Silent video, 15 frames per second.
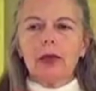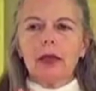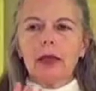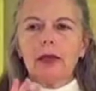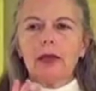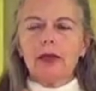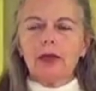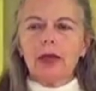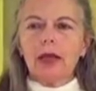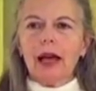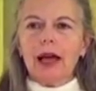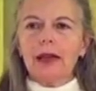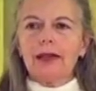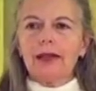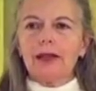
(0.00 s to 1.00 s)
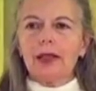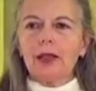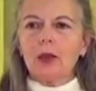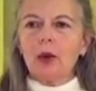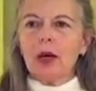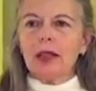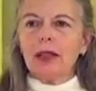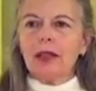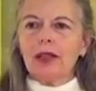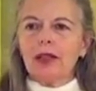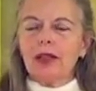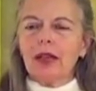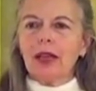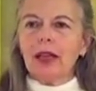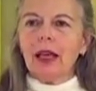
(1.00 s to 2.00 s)
We need to relax as what's
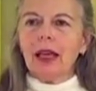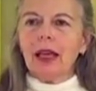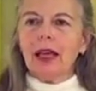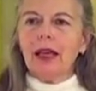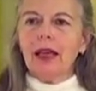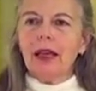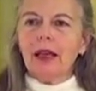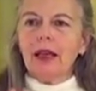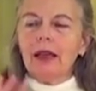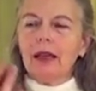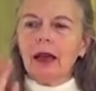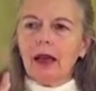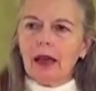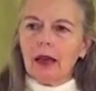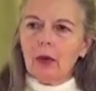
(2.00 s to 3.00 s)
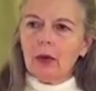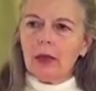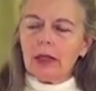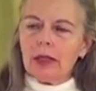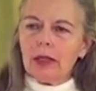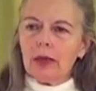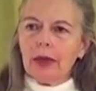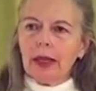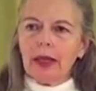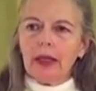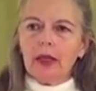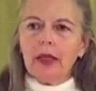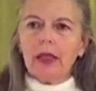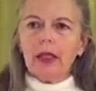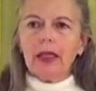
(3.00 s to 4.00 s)
looking, not at what's
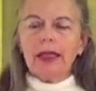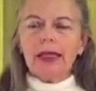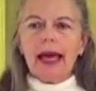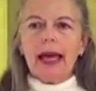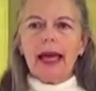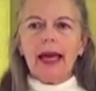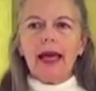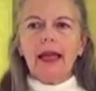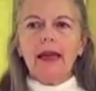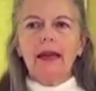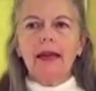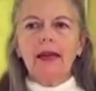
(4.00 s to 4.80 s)
being looked at.